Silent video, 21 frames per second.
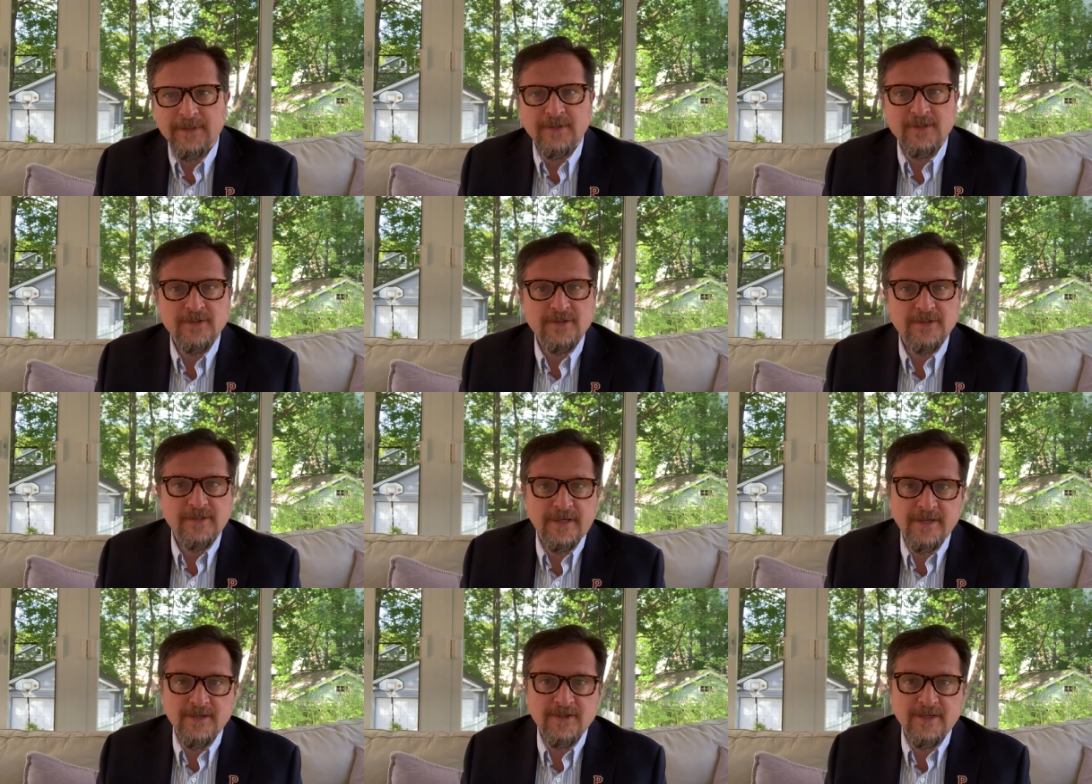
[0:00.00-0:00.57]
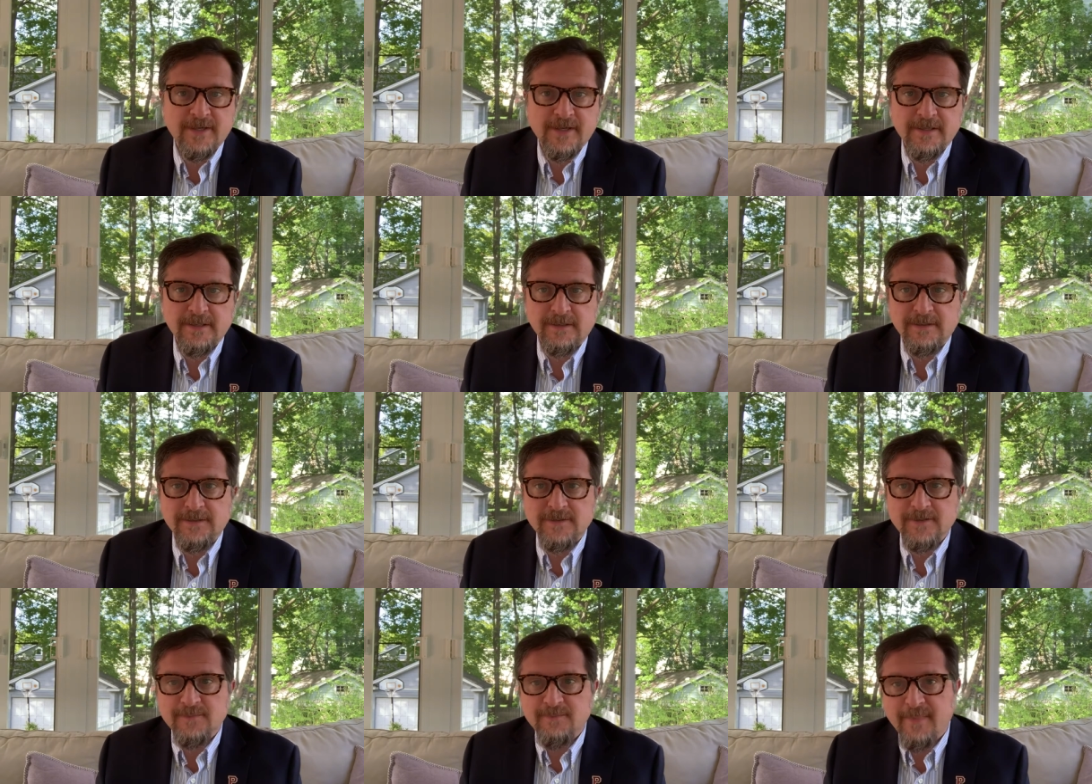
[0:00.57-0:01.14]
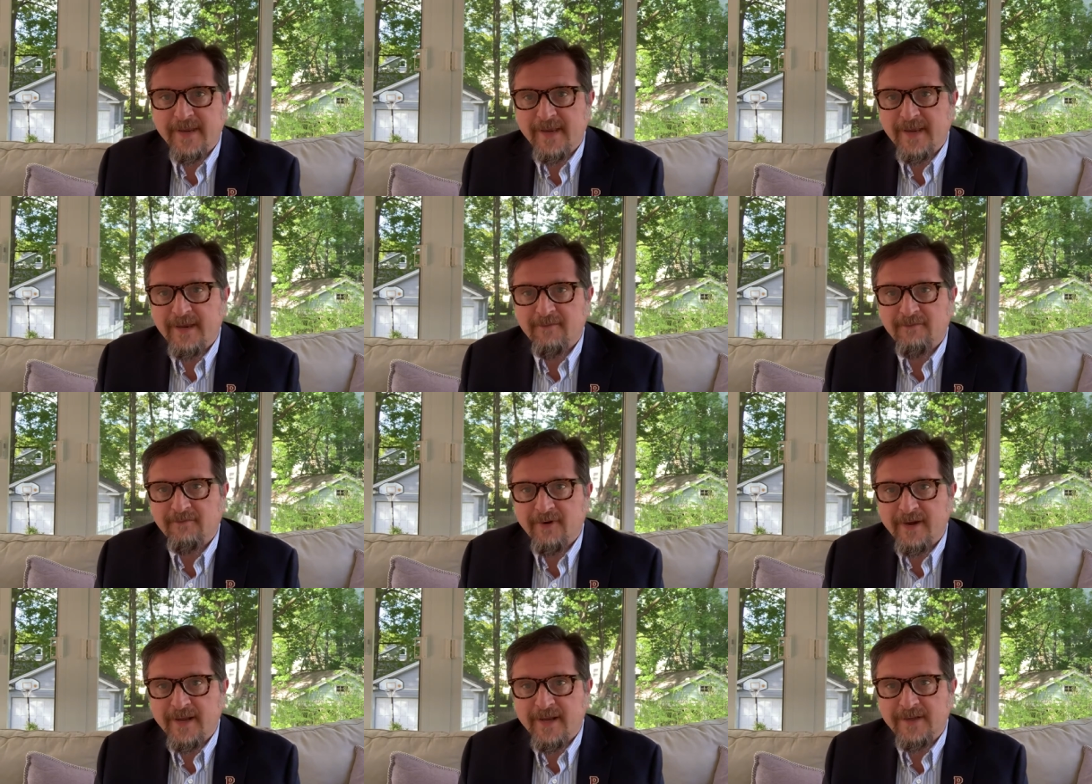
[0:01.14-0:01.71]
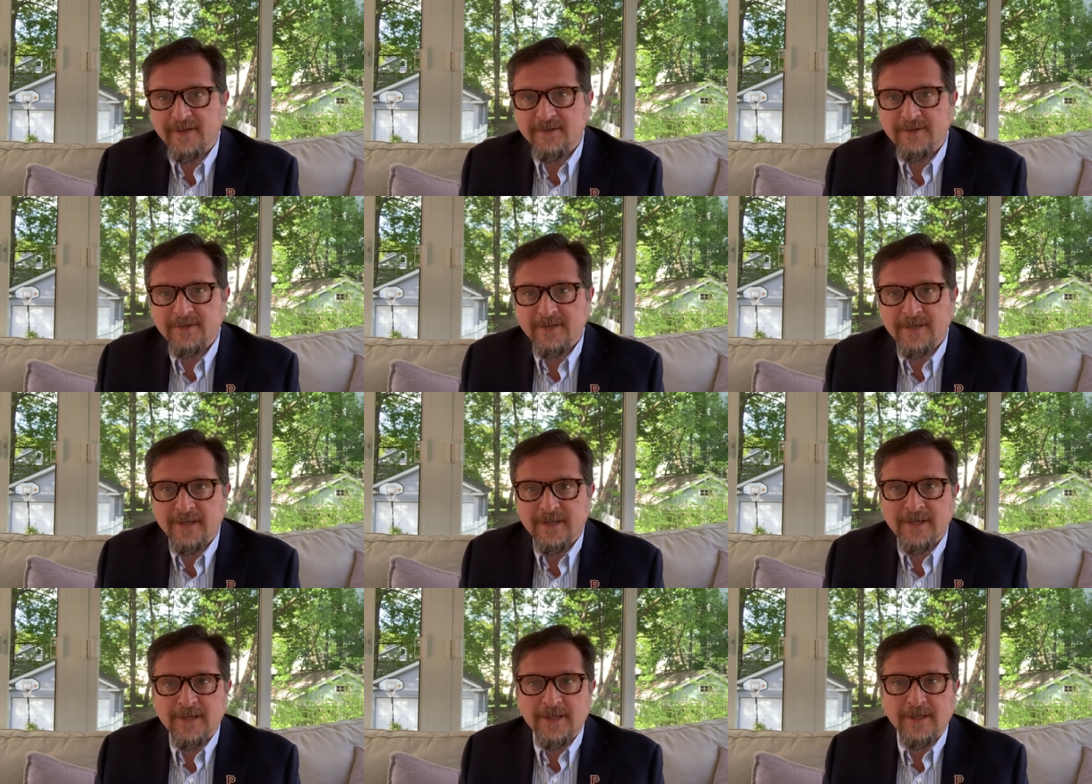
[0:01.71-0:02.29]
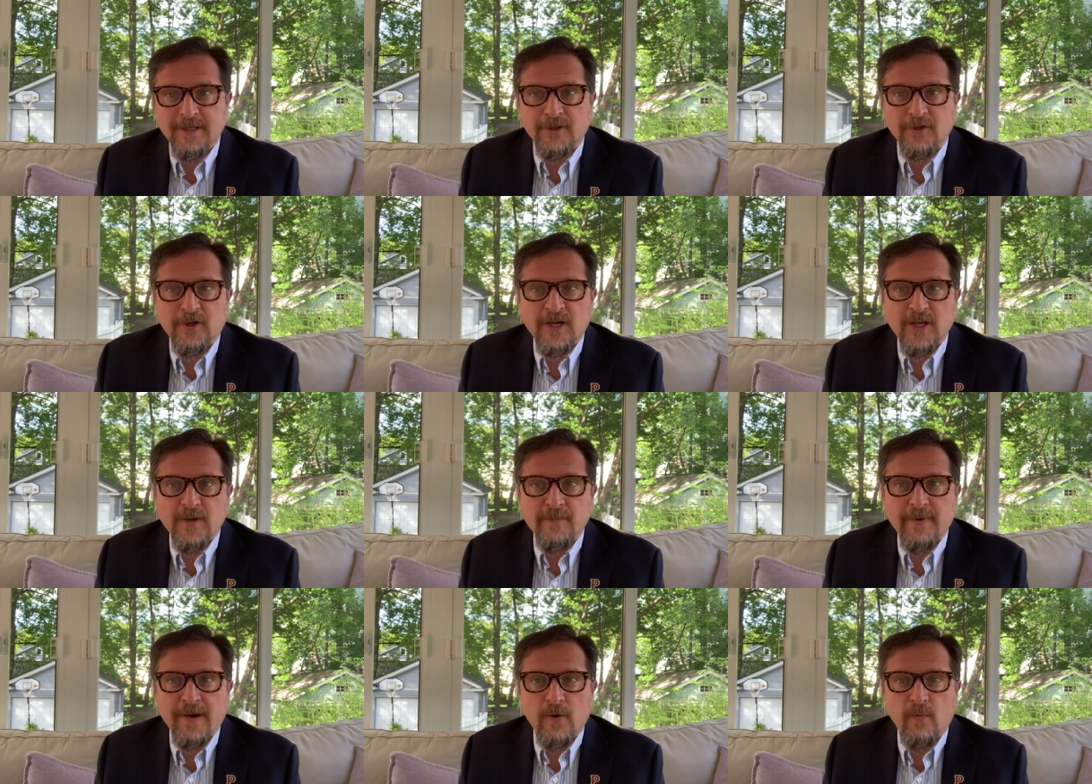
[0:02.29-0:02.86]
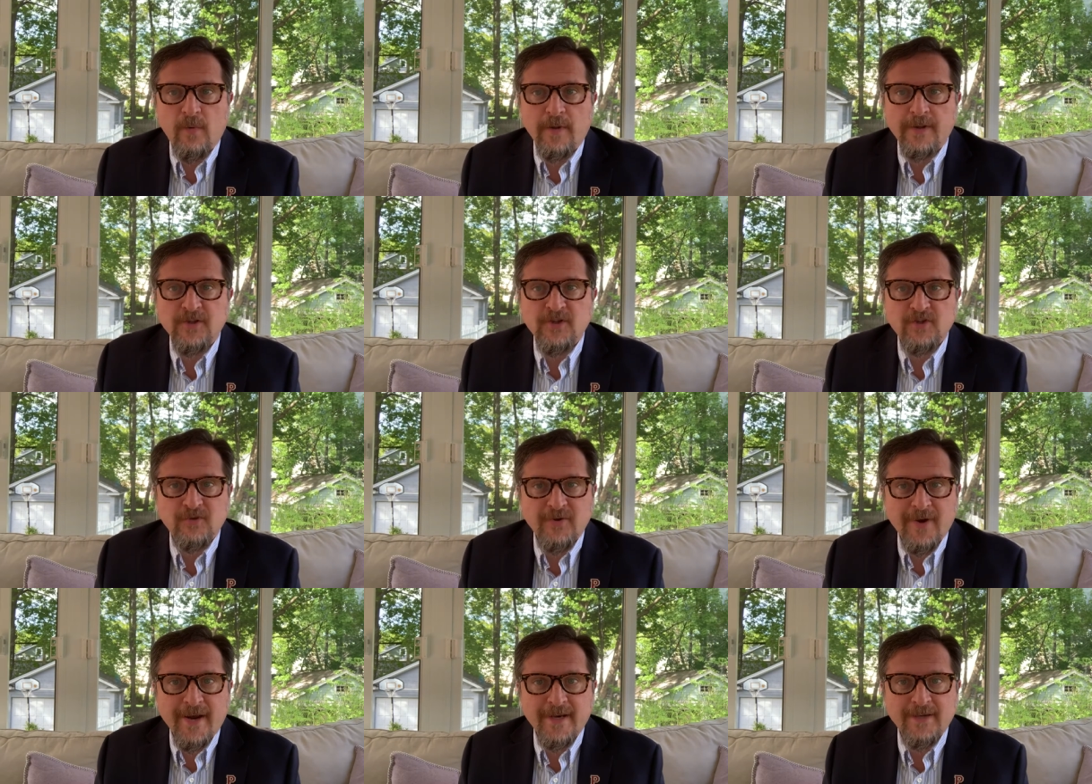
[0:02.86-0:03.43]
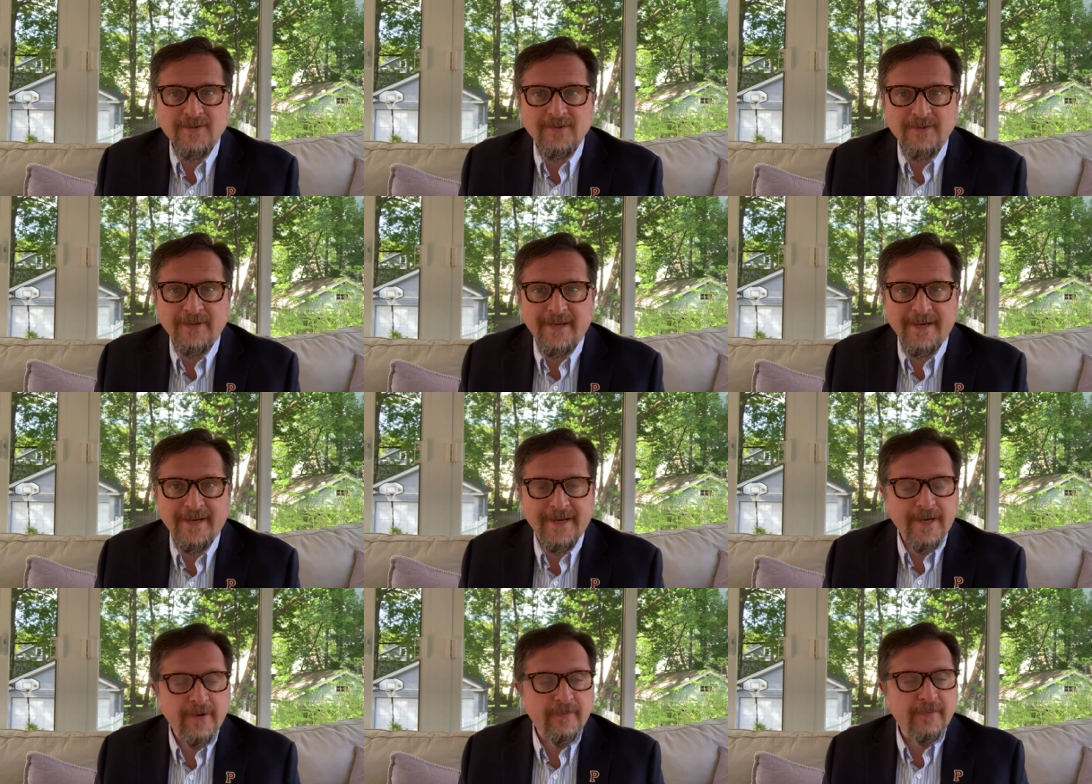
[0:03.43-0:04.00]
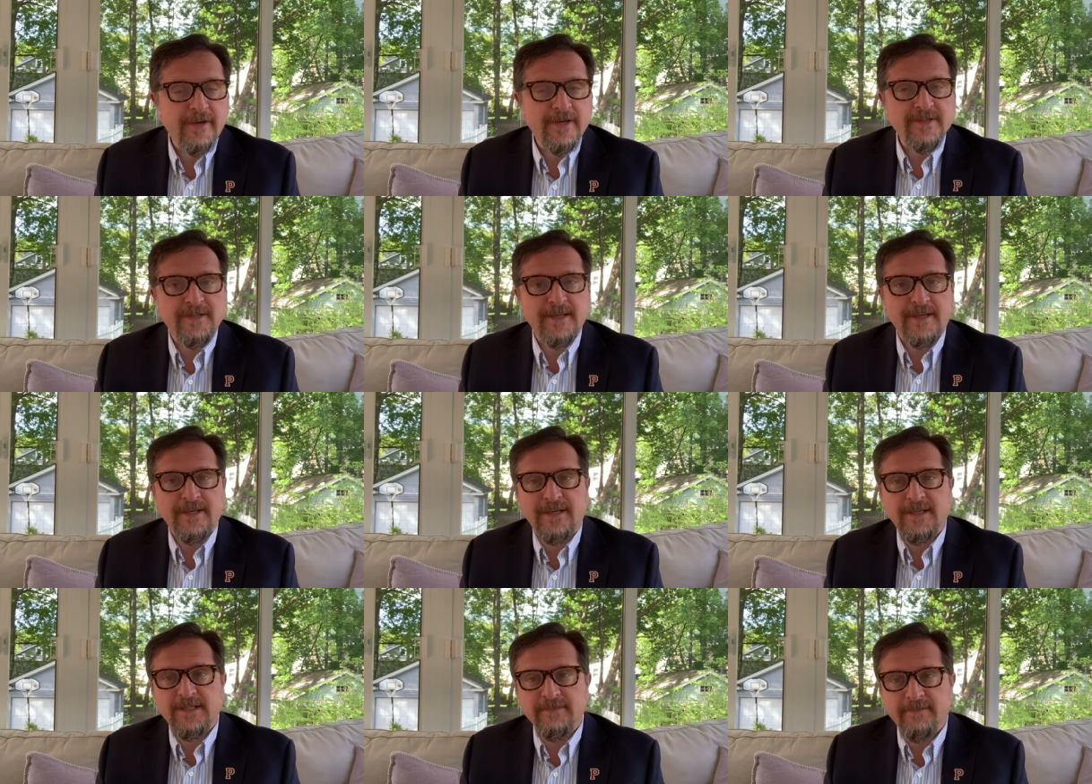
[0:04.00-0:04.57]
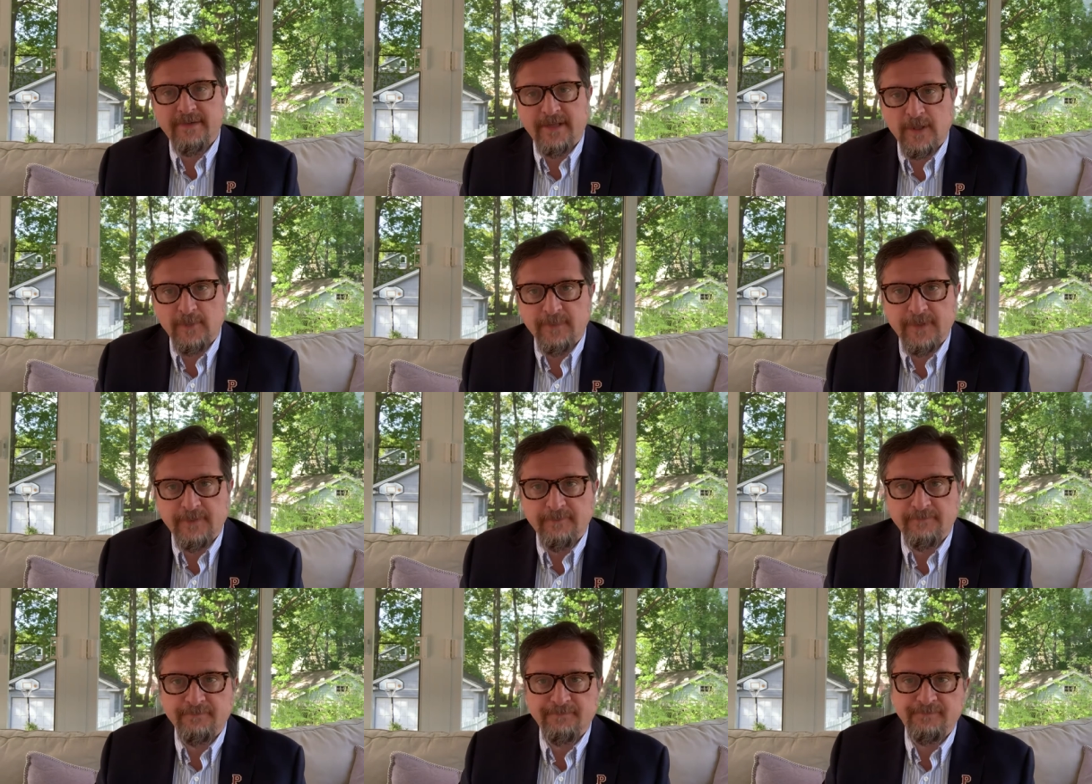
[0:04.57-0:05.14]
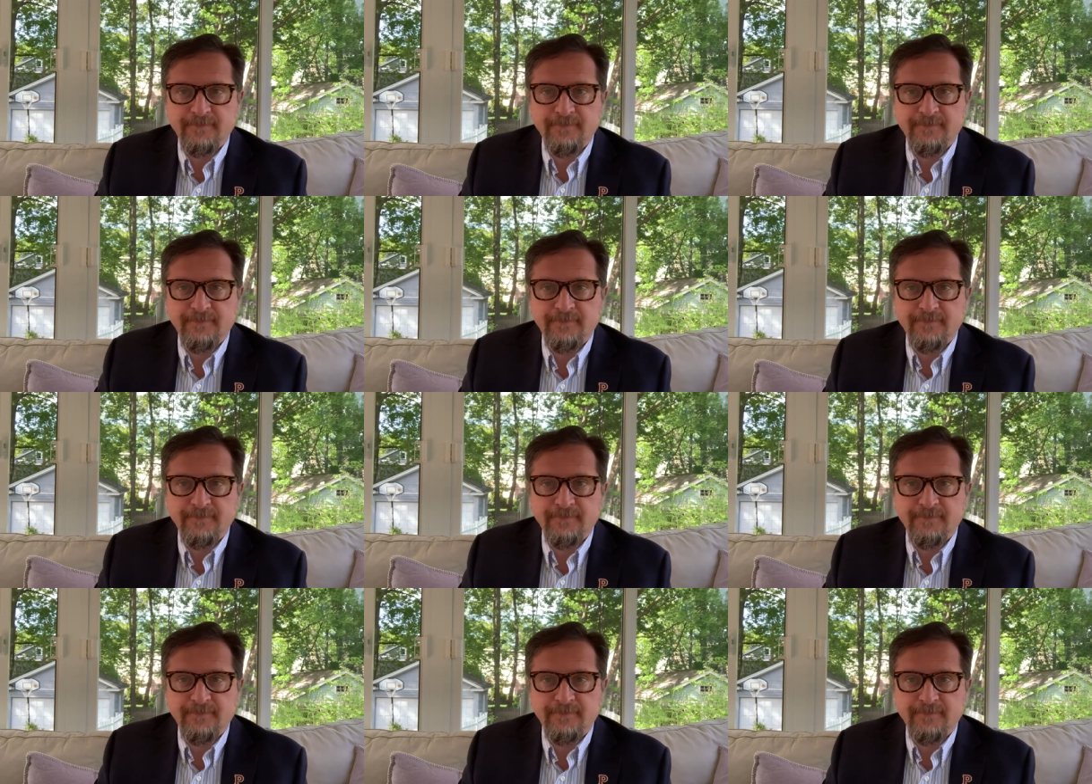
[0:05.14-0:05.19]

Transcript: study skills, making friends, learning about one's strengths and areas that need development.